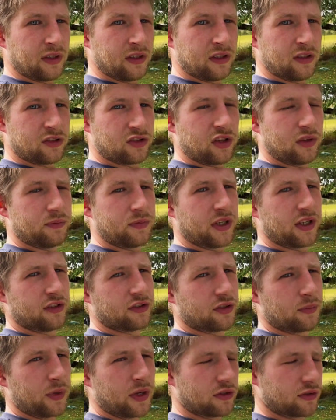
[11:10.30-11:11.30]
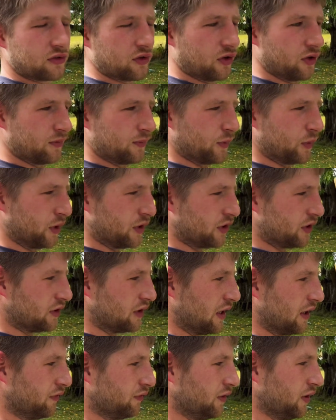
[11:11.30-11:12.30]
Something else about Storm which is
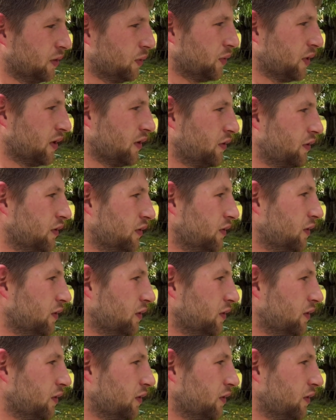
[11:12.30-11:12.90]
definitely worth